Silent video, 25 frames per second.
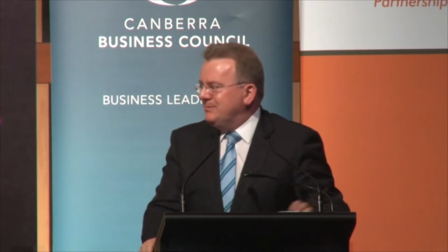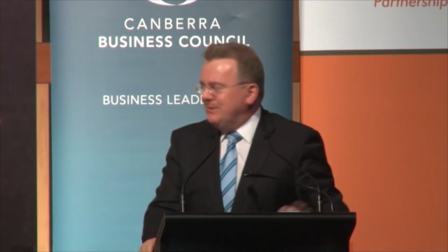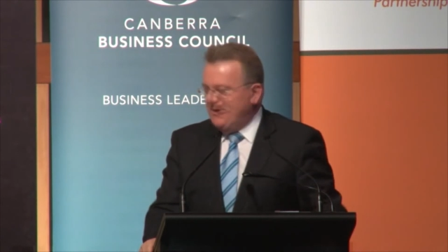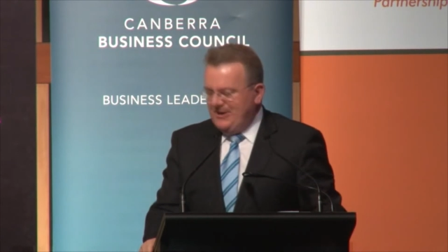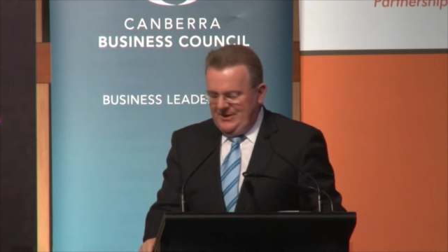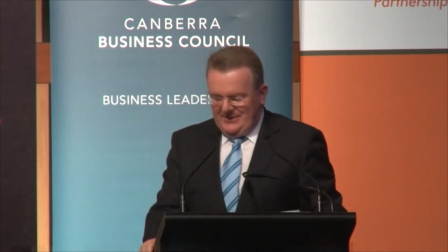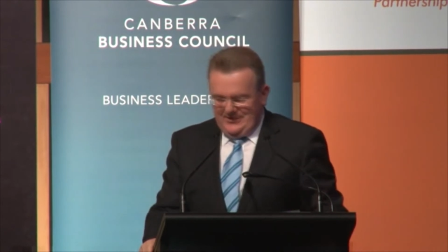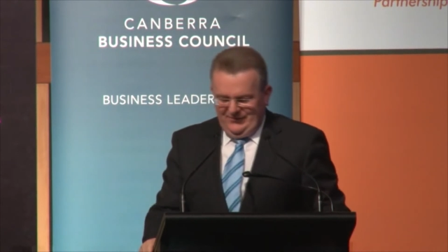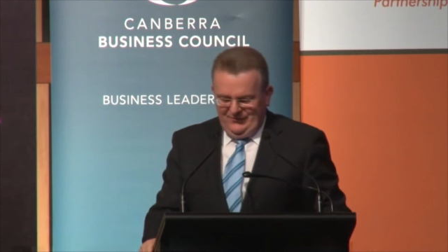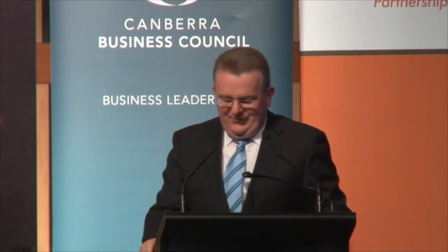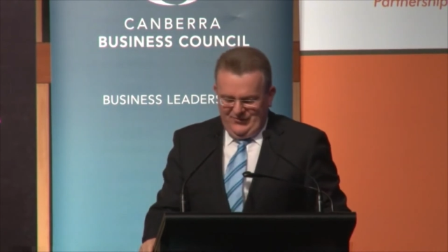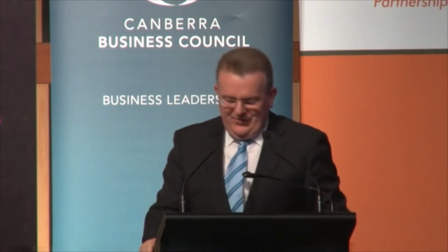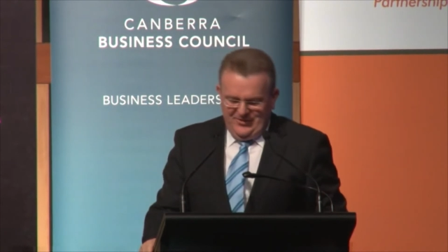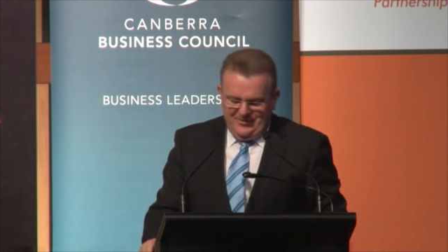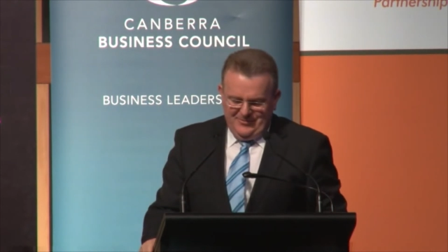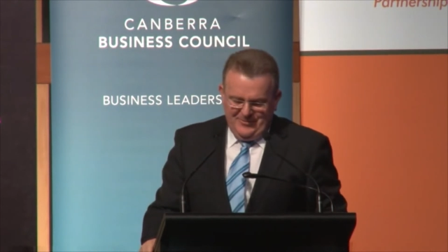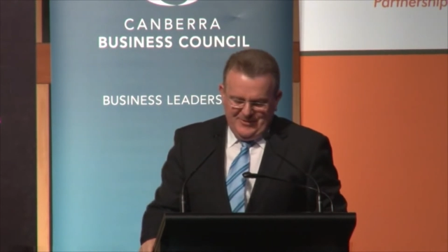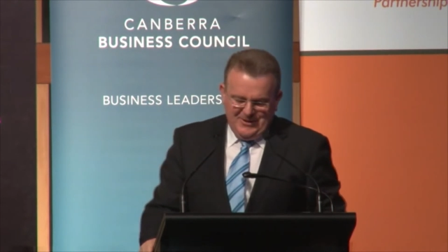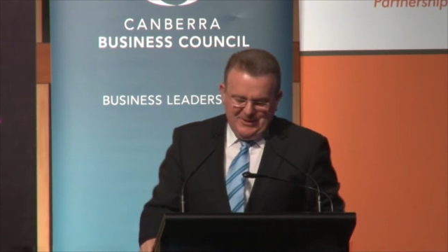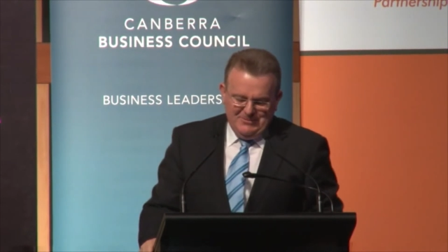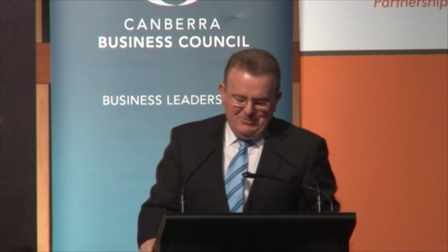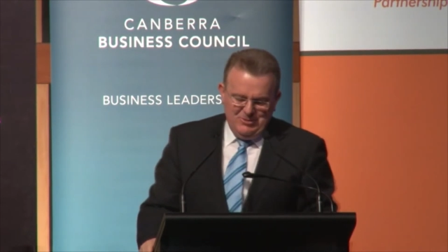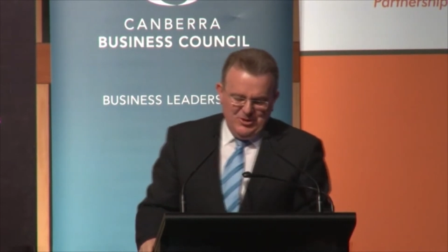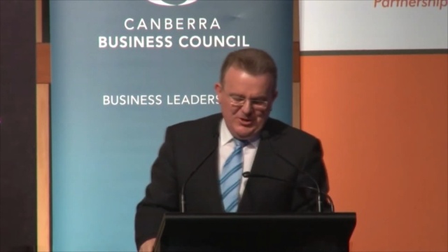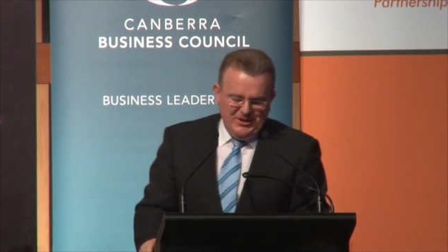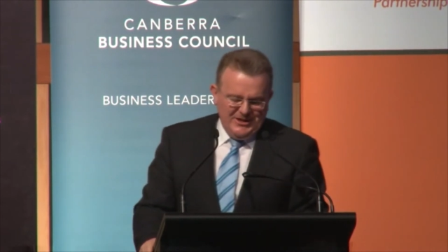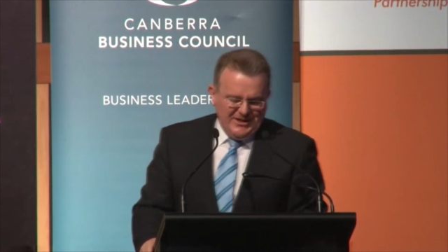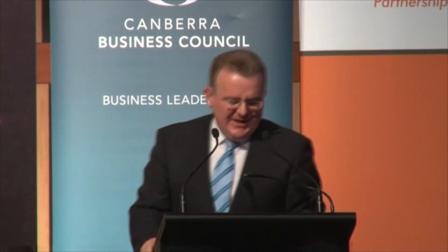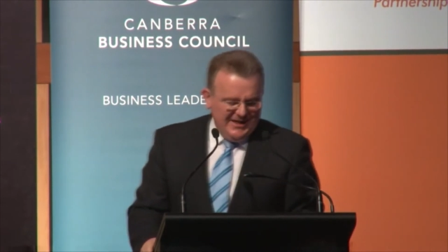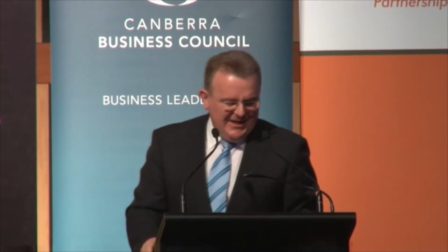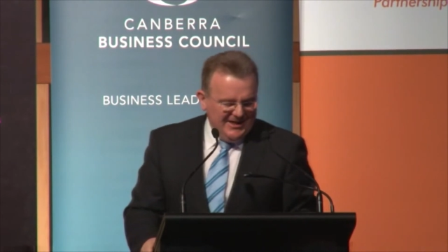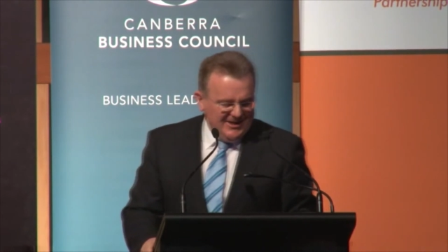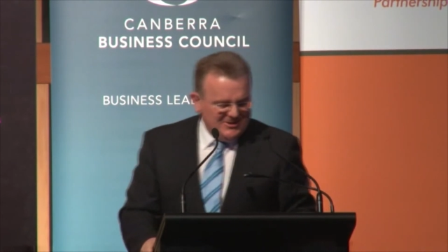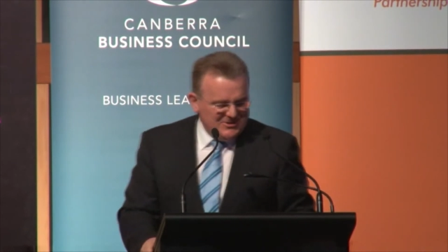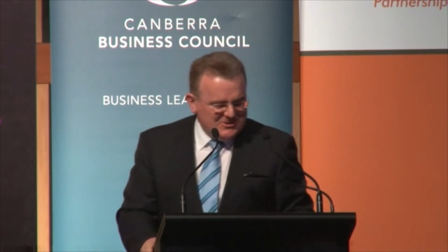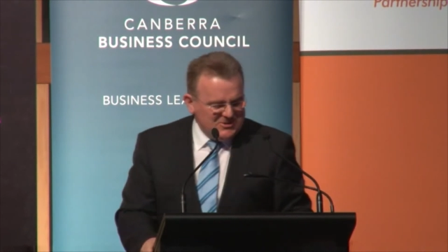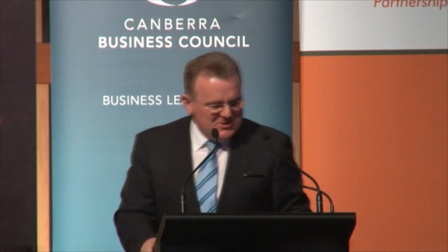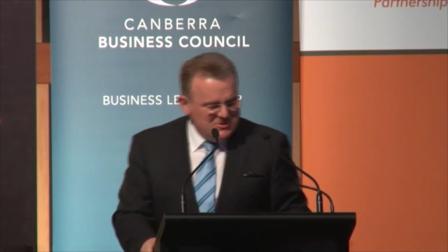being
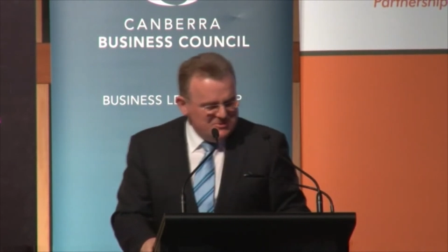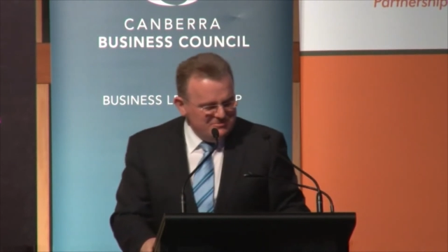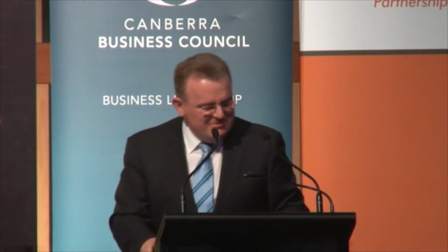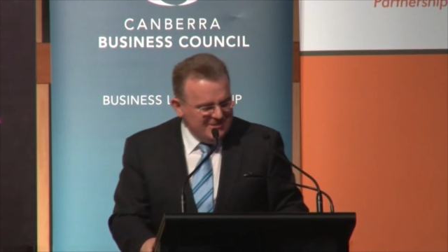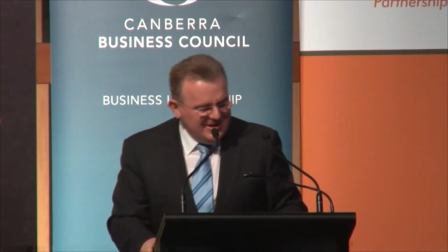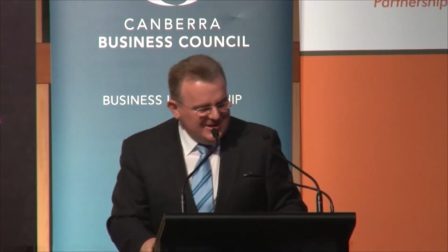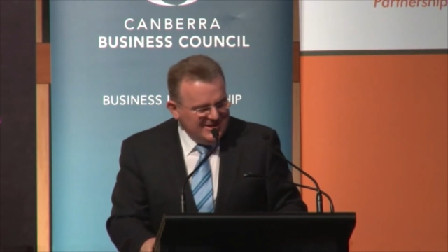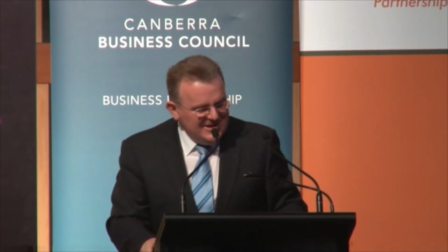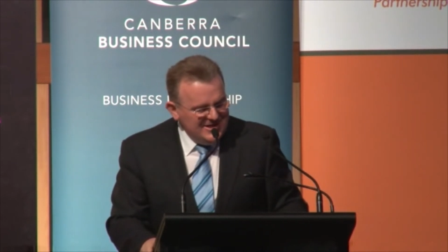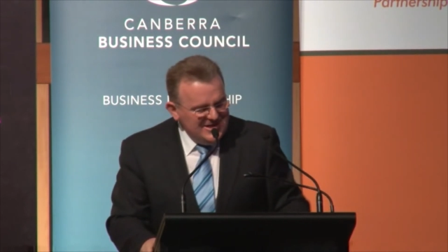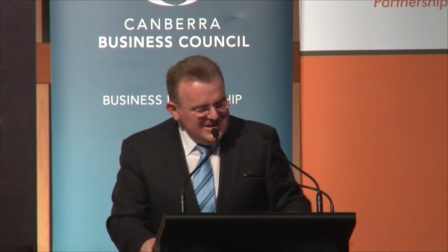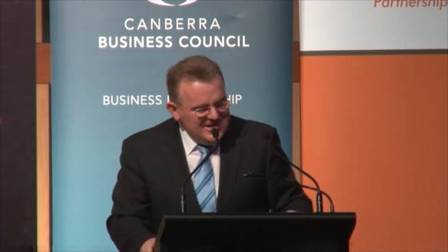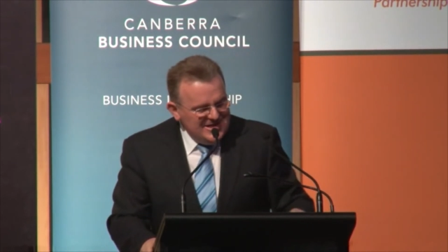communicated to me.